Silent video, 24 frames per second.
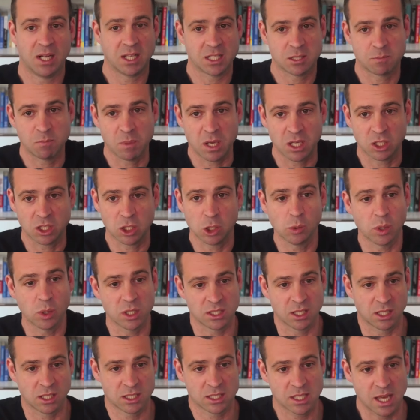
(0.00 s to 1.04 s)
Let's make you
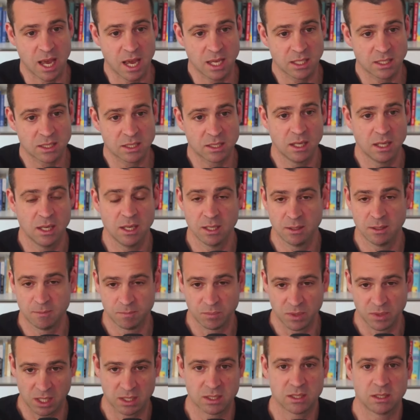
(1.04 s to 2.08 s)
a success.
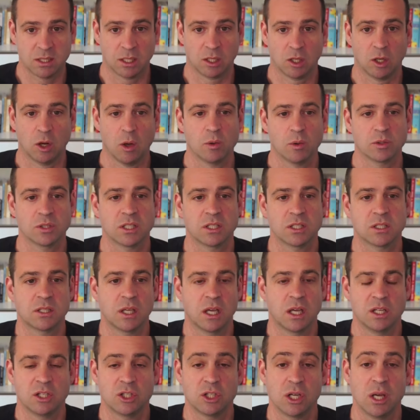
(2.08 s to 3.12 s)
That's the closing
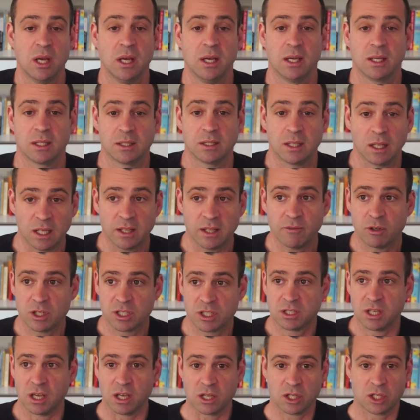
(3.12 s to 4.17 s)
stage. Delivery
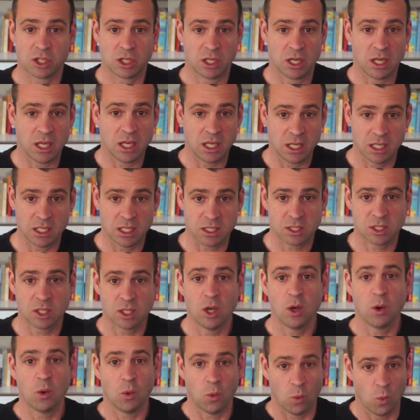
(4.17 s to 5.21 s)
stage is
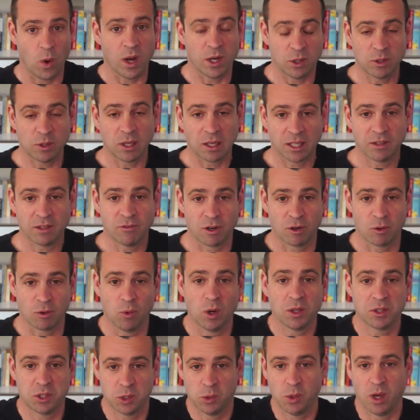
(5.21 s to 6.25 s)
when you deliver
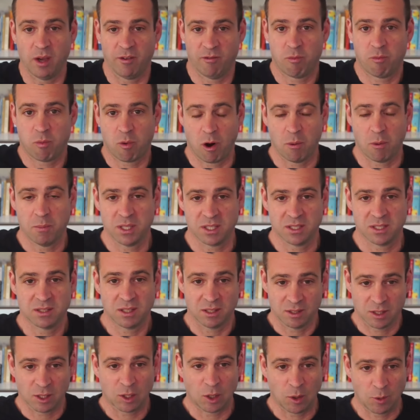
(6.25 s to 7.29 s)
what you have promised
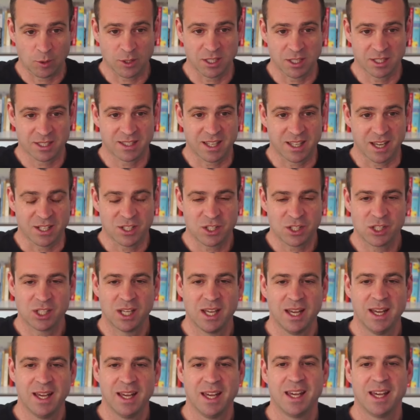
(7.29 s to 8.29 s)
in the closing stage.